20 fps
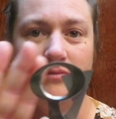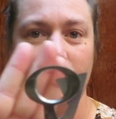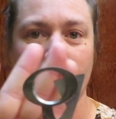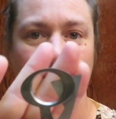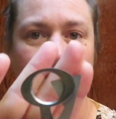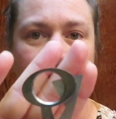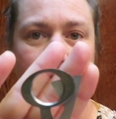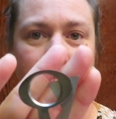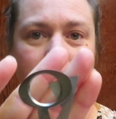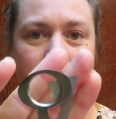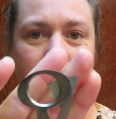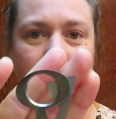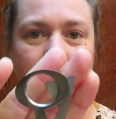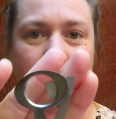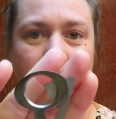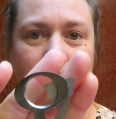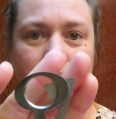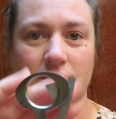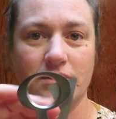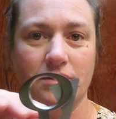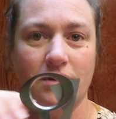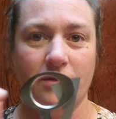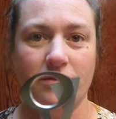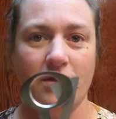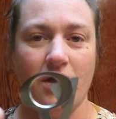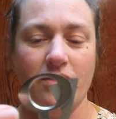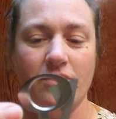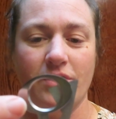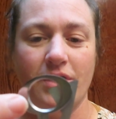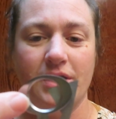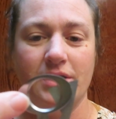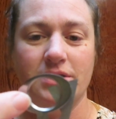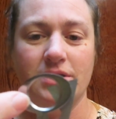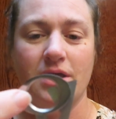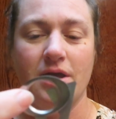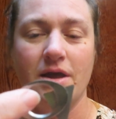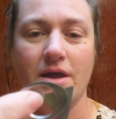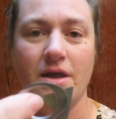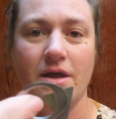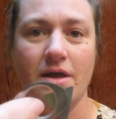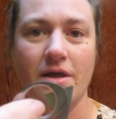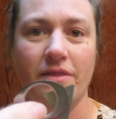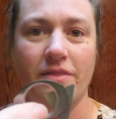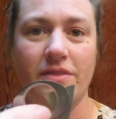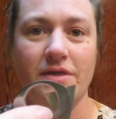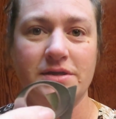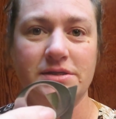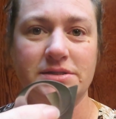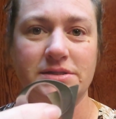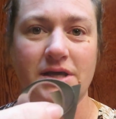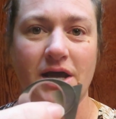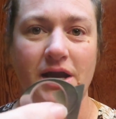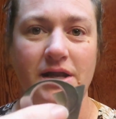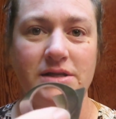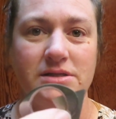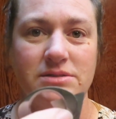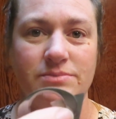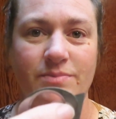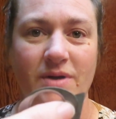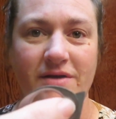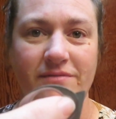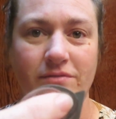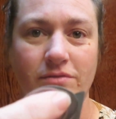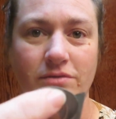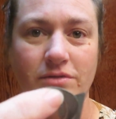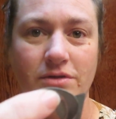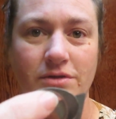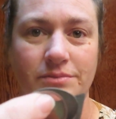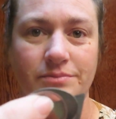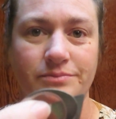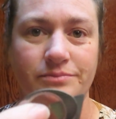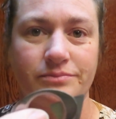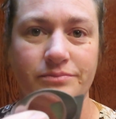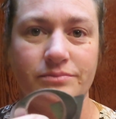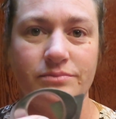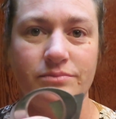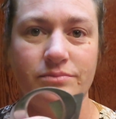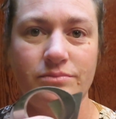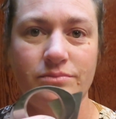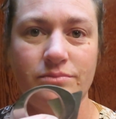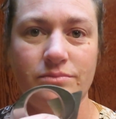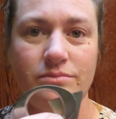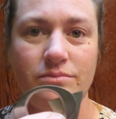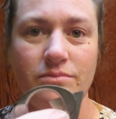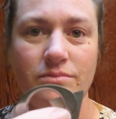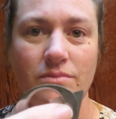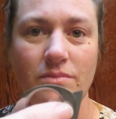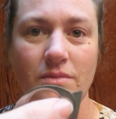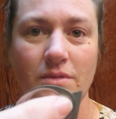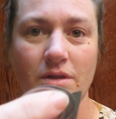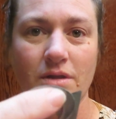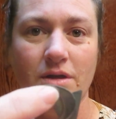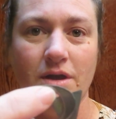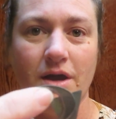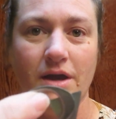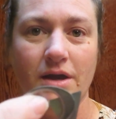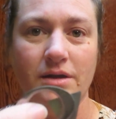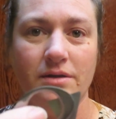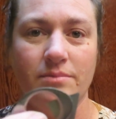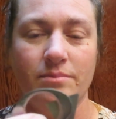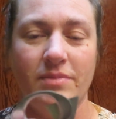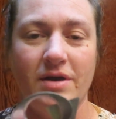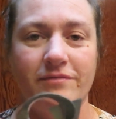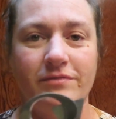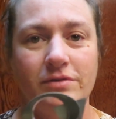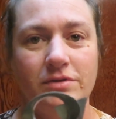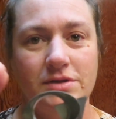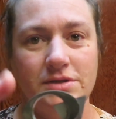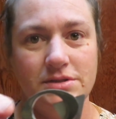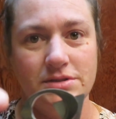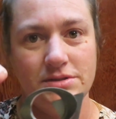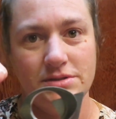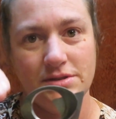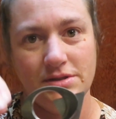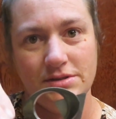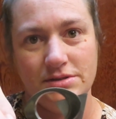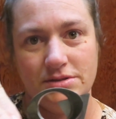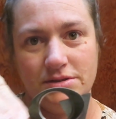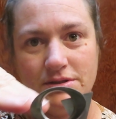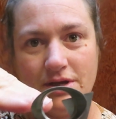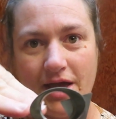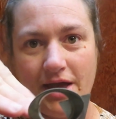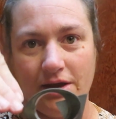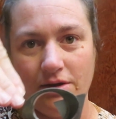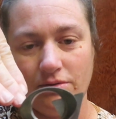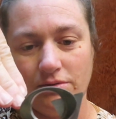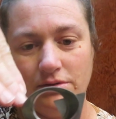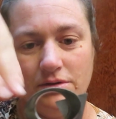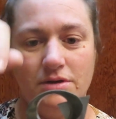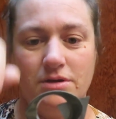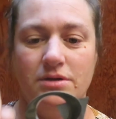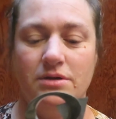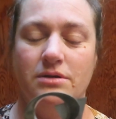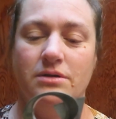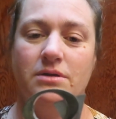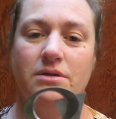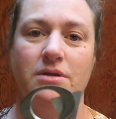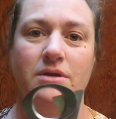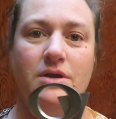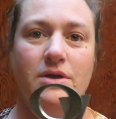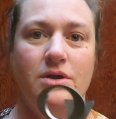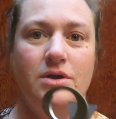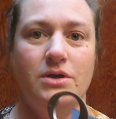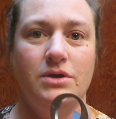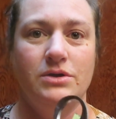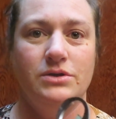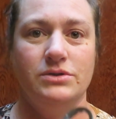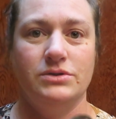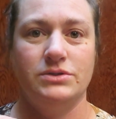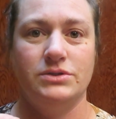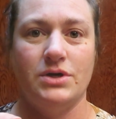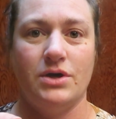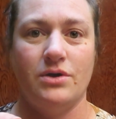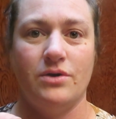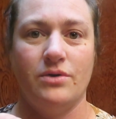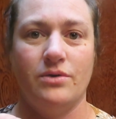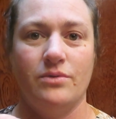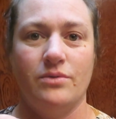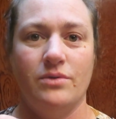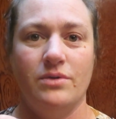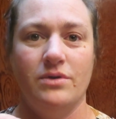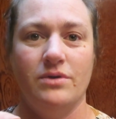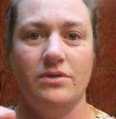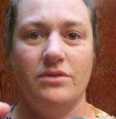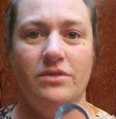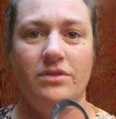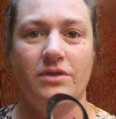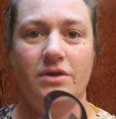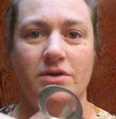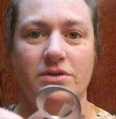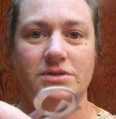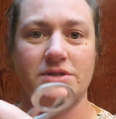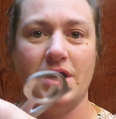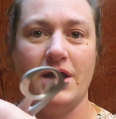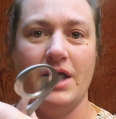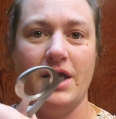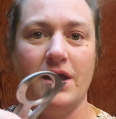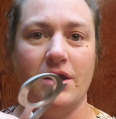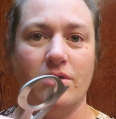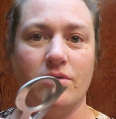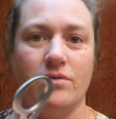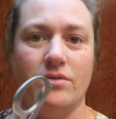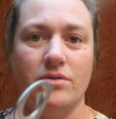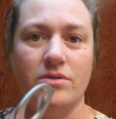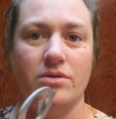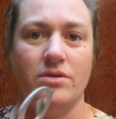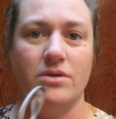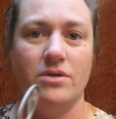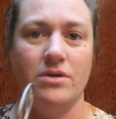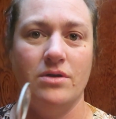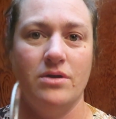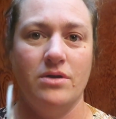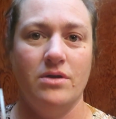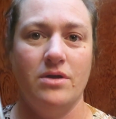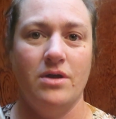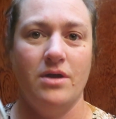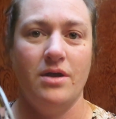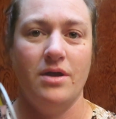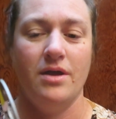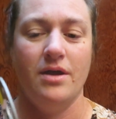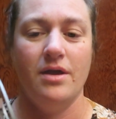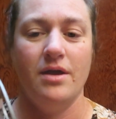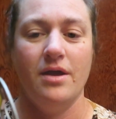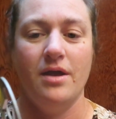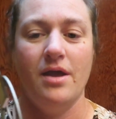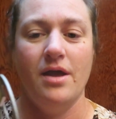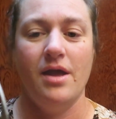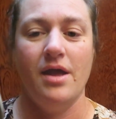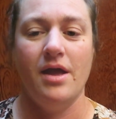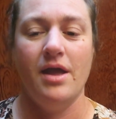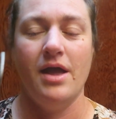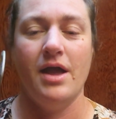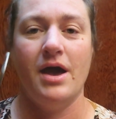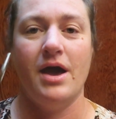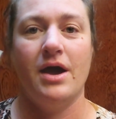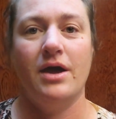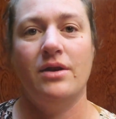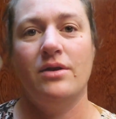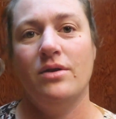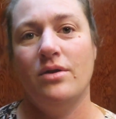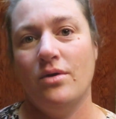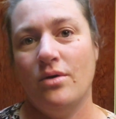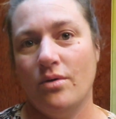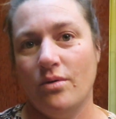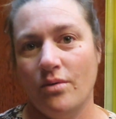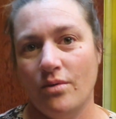on the other end, this side is beveled. Okay, beveled is angled. So there's that angle, and